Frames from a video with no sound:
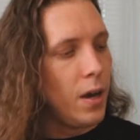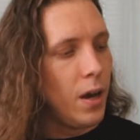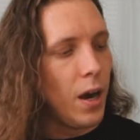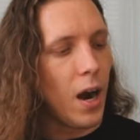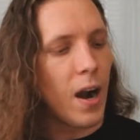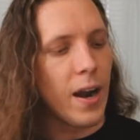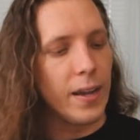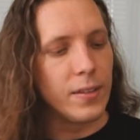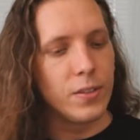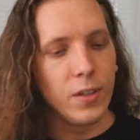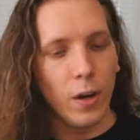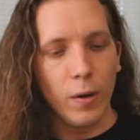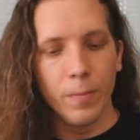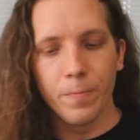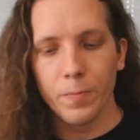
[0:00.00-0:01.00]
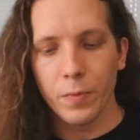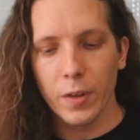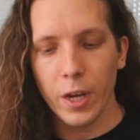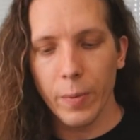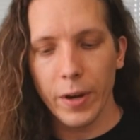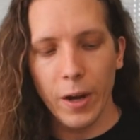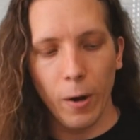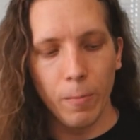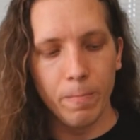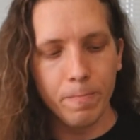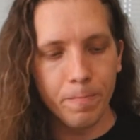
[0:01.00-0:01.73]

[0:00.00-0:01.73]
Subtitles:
All right, so here we go.